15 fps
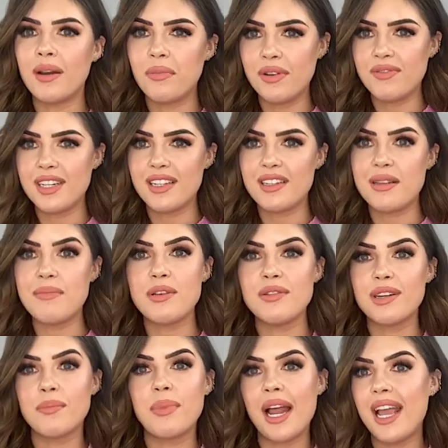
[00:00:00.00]
and we've Disney
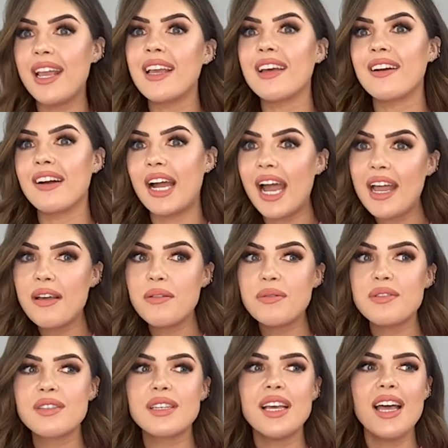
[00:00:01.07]
music playing in our
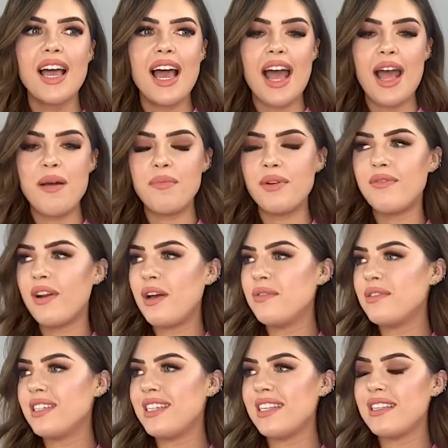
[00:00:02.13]
house, and we've
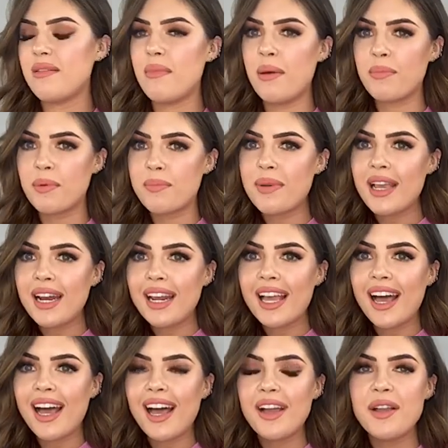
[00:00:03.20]
loads of Disney
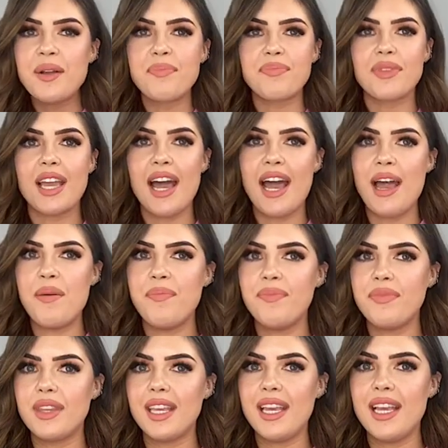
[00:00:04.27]
memorabilia.
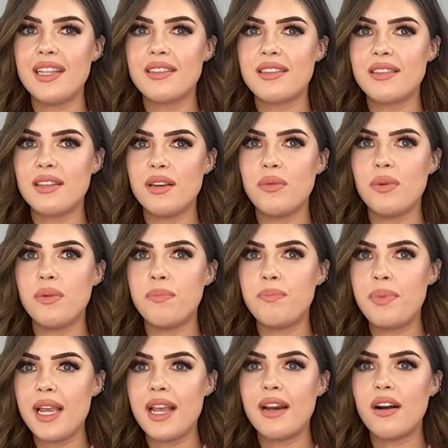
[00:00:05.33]
It's
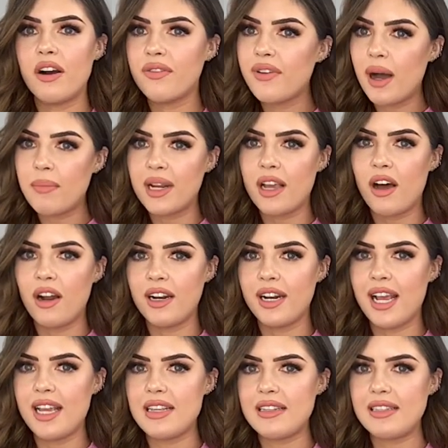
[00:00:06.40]
been our family
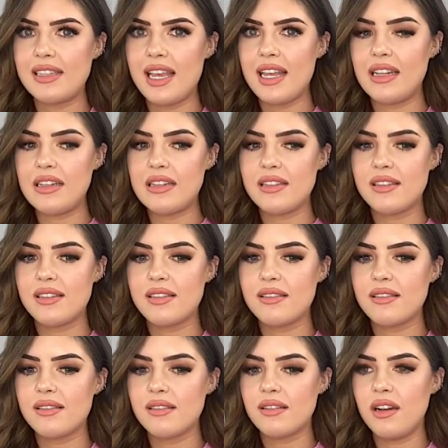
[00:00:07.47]
holiday
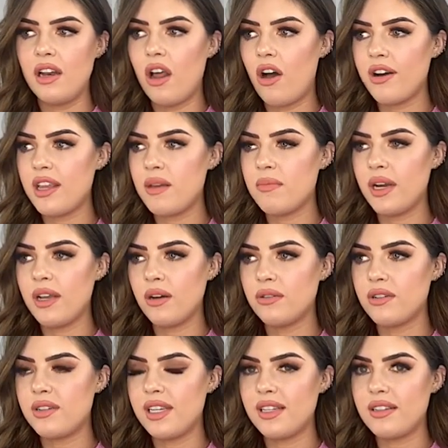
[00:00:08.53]
since Lottie, my
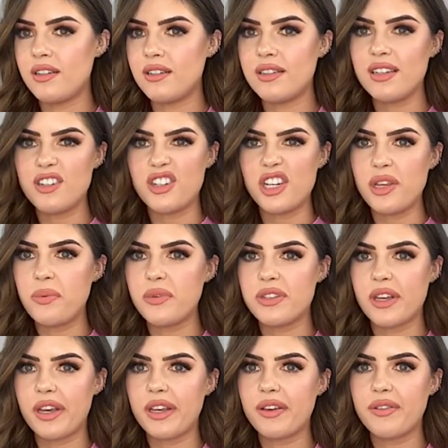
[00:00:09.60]
older sister, since she was
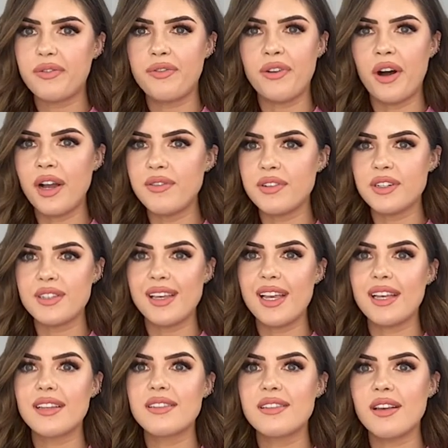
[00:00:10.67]
like 5 or
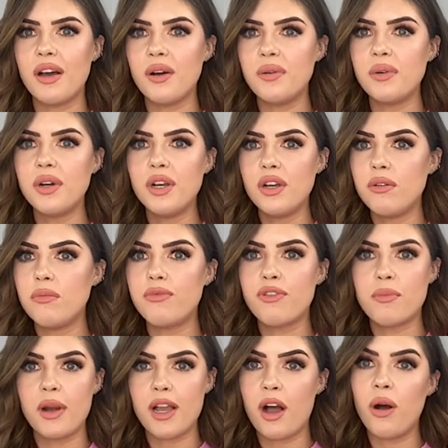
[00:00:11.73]
6. So
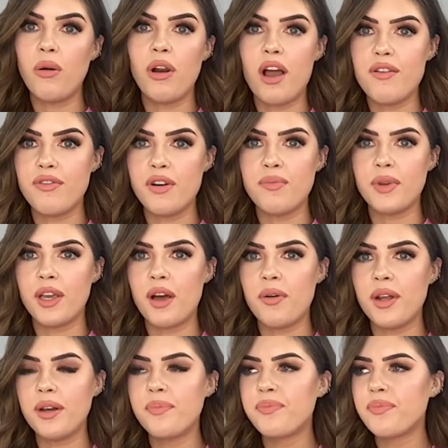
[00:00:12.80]
for my whole life I've been
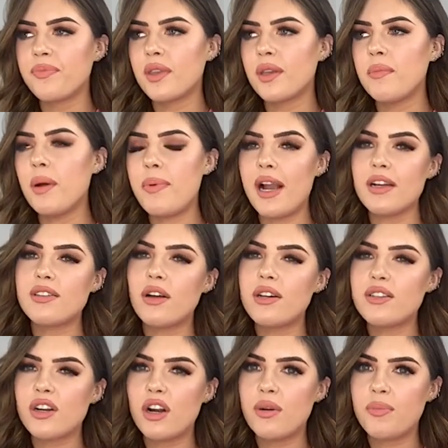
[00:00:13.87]
going. My parents
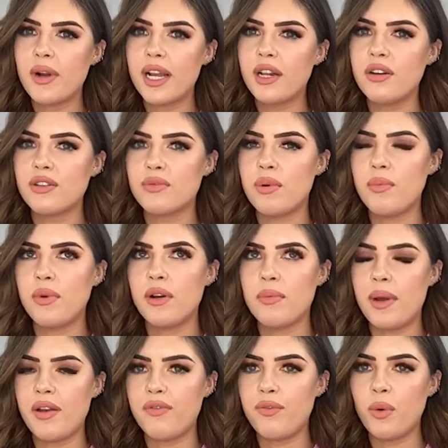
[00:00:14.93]
only started bringing us when we were
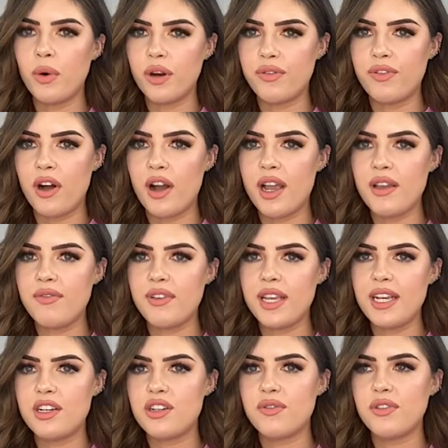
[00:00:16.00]
about 4 or 5
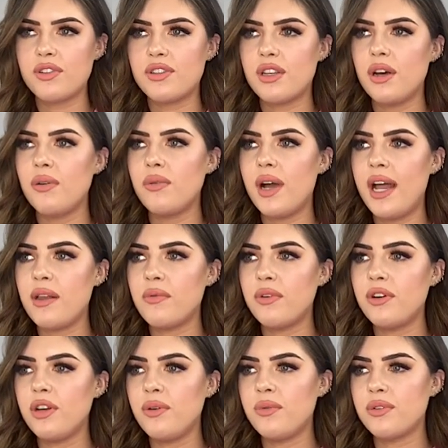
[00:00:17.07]
each of us, so
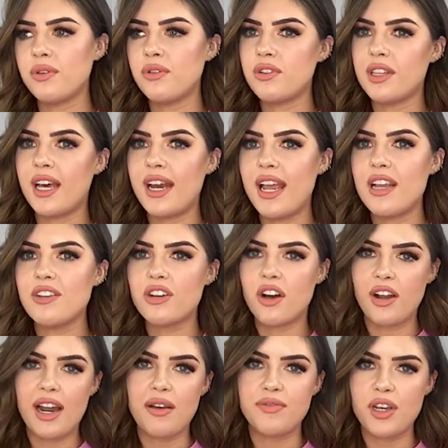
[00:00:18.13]
anyone who was under that age
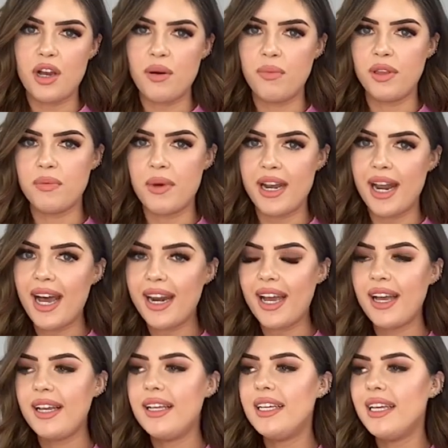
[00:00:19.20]
got left home with my
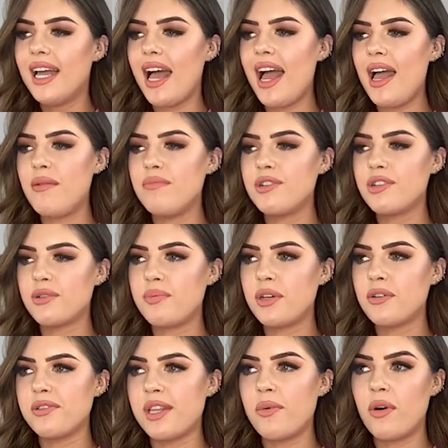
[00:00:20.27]
nana, just
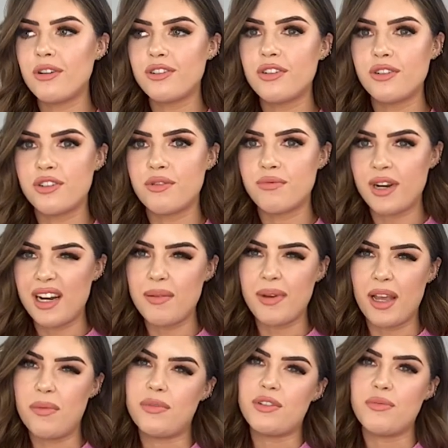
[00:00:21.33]
because they wanted us to really
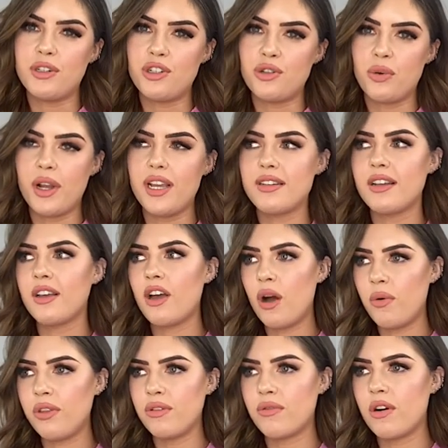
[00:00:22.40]
be able to enjoy it and
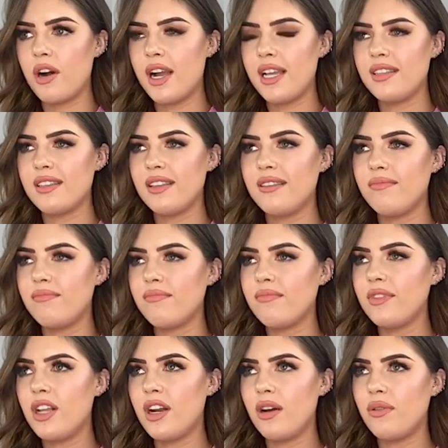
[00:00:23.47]
go on the rides, and
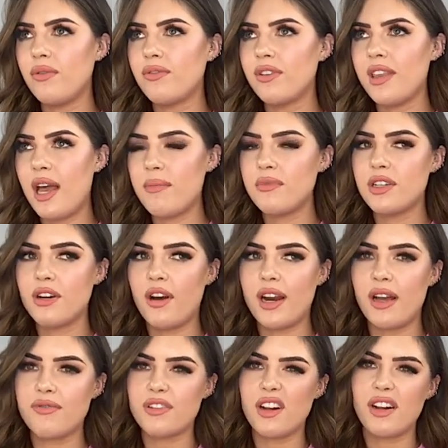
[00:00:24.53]
you know, for them to not
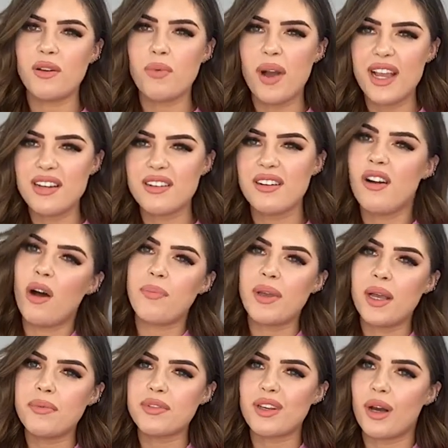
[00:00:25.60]
have to like wait and not
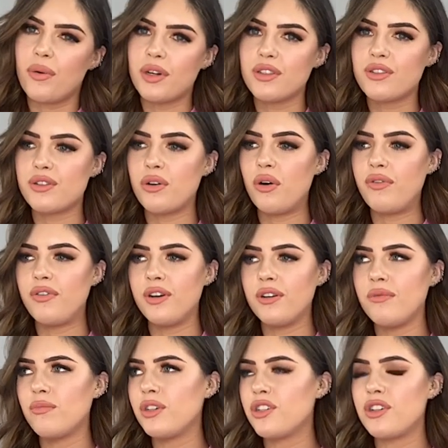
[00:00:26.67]
be able to go on stuff,
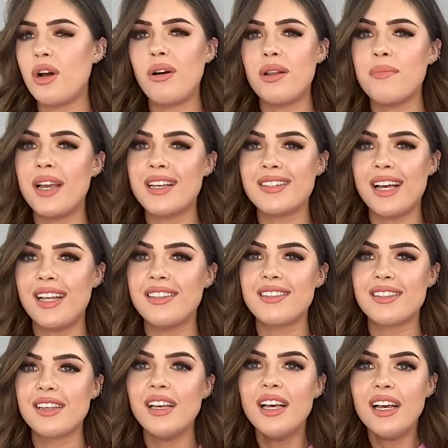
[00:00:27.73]
and which totally makes sense.